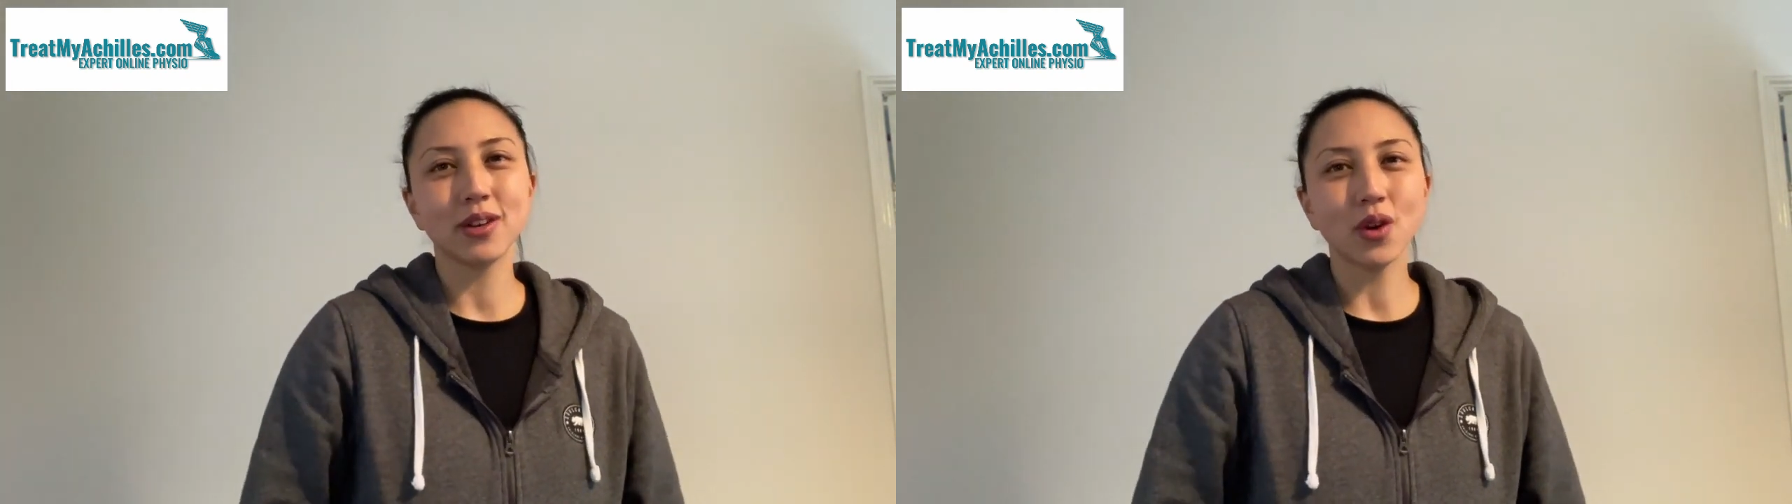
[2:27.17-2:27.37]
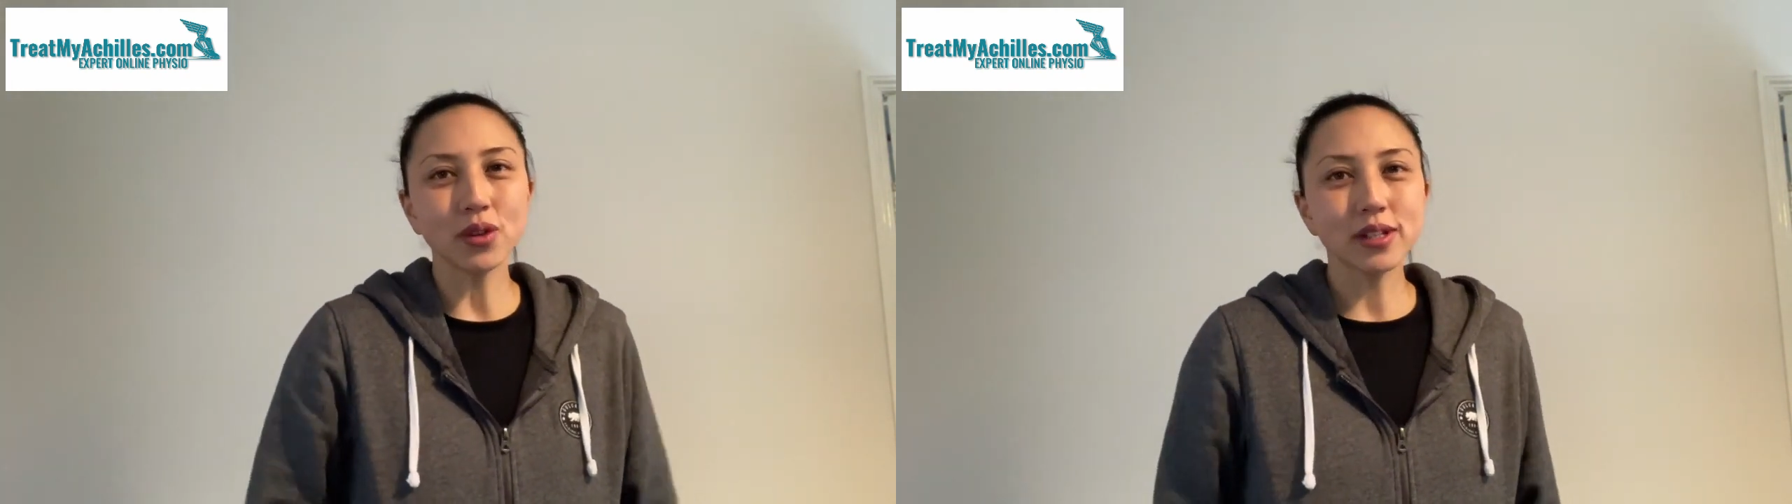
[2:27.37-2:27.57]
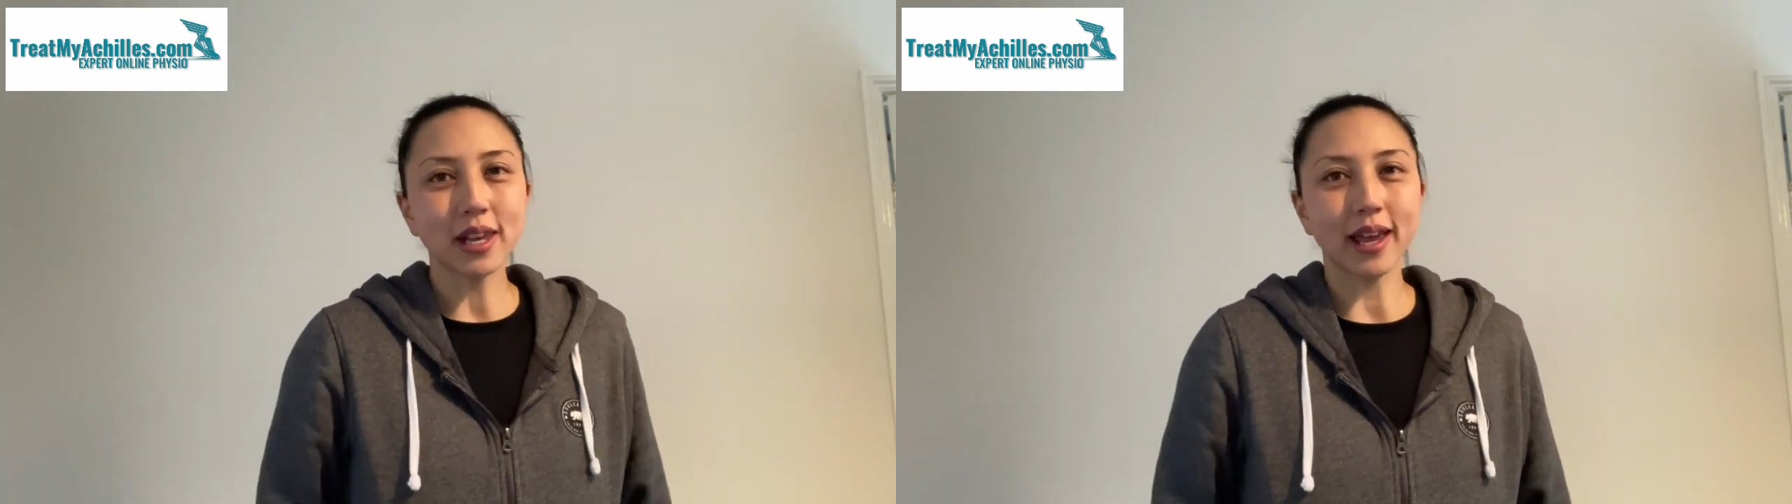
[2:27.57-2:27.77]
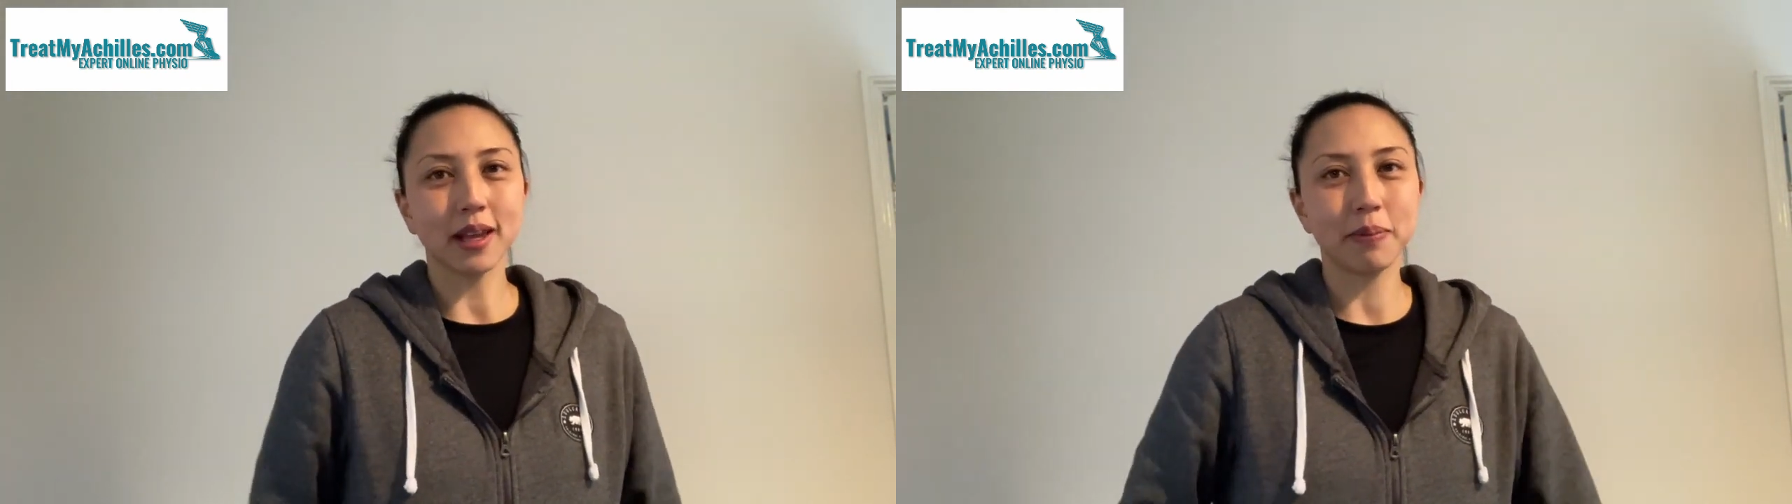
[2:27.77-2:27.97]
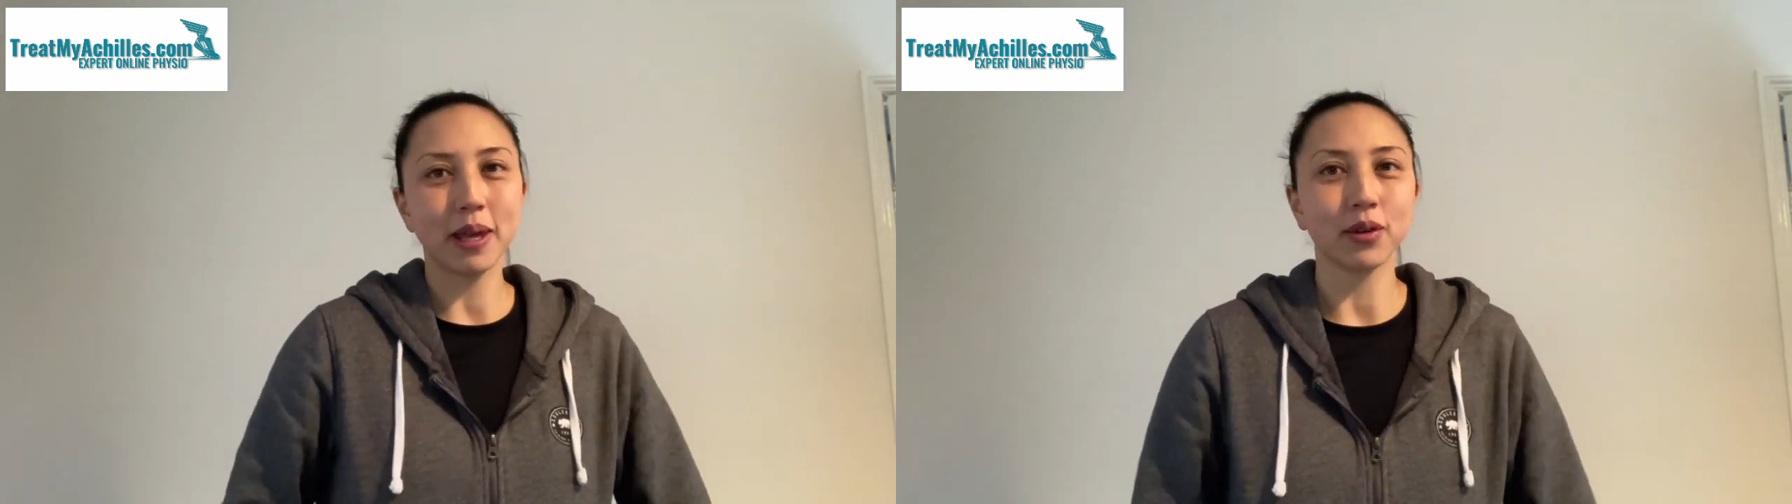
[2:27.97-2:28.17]
not to
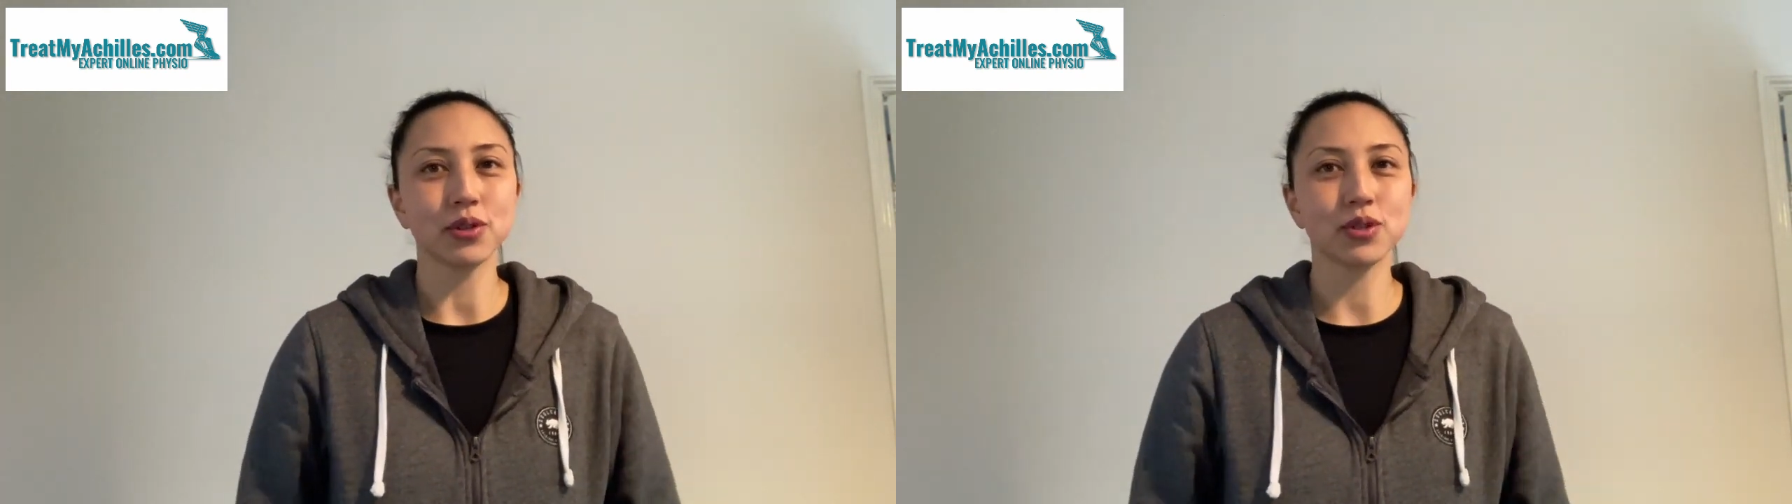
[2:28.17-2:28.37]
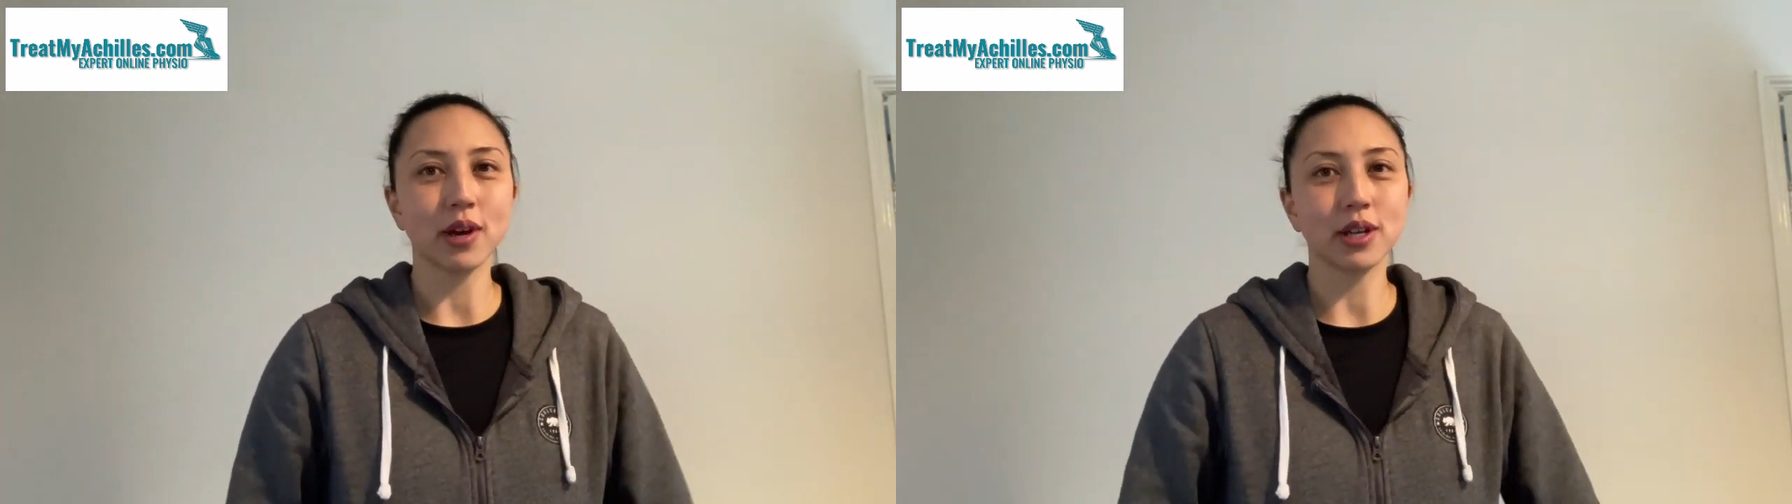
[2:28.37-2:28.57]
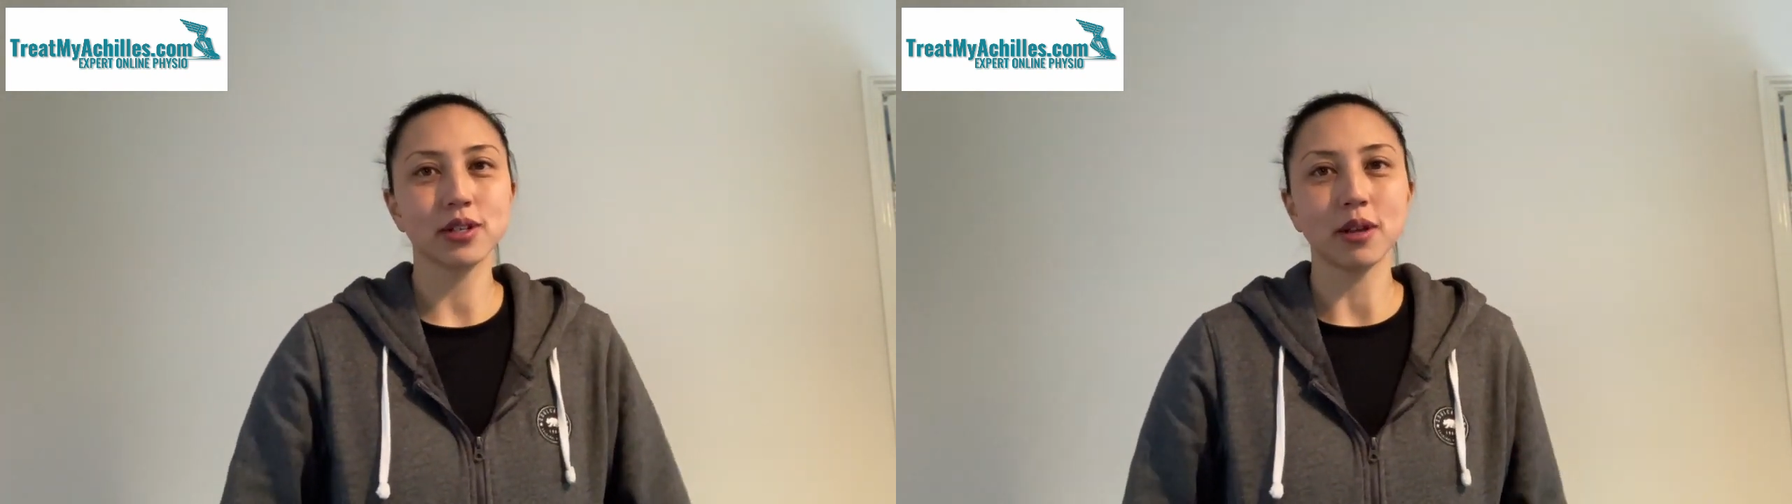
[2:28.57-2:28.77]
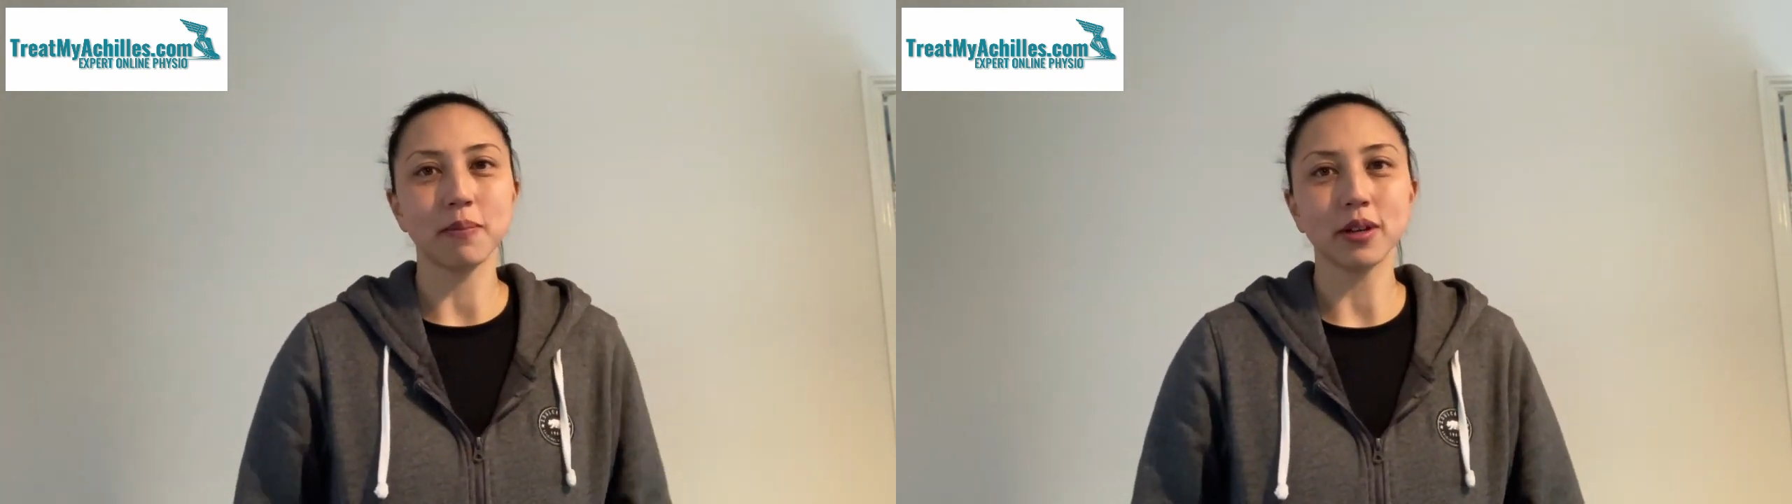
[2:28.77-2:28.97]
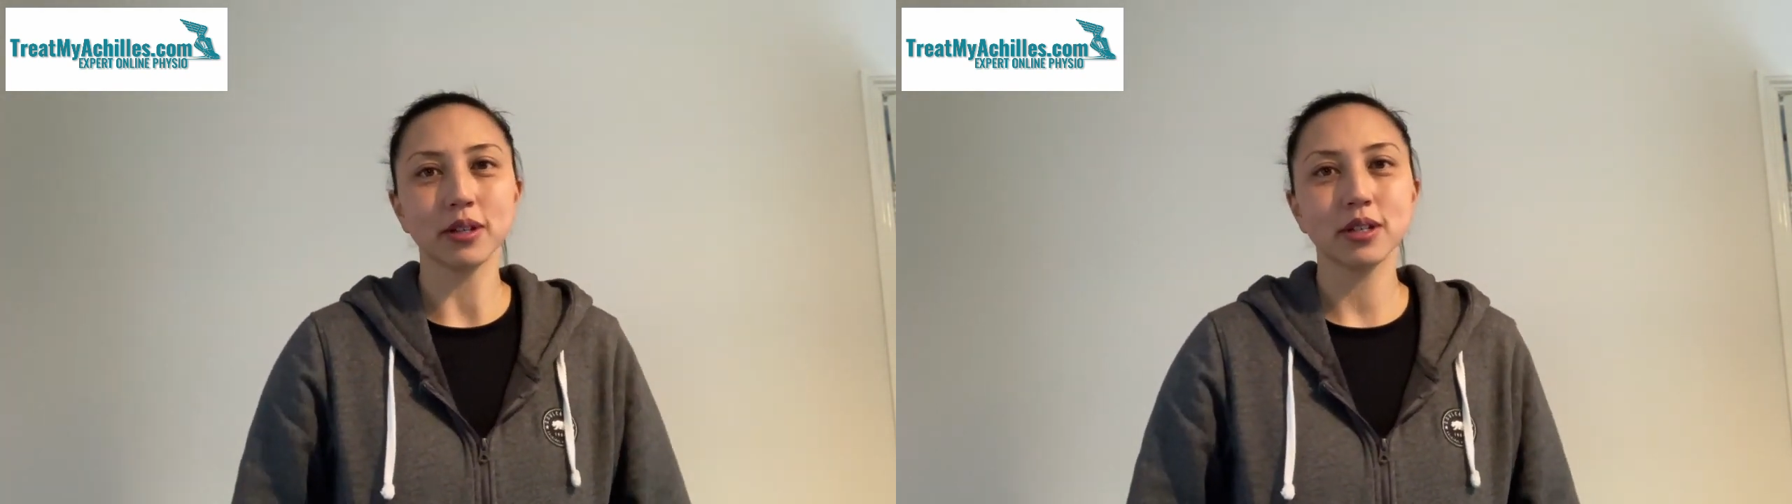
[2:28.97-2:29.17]
like being on a stretch so
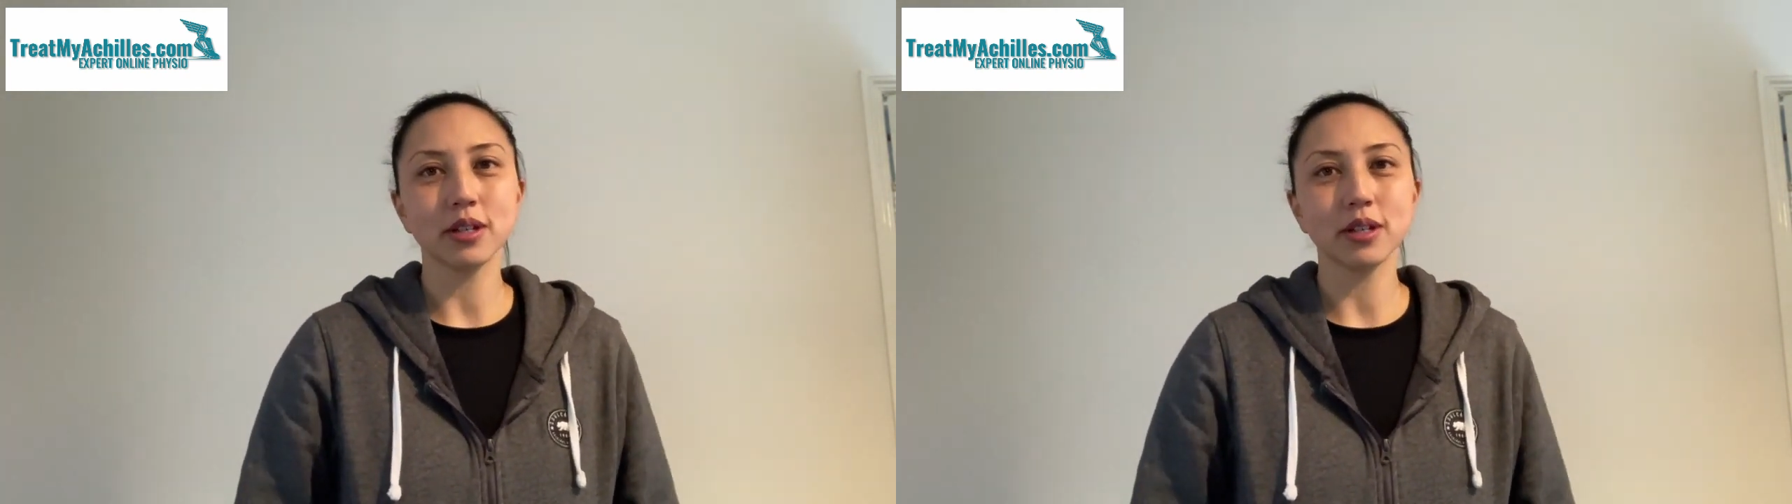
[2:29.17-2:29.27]
much.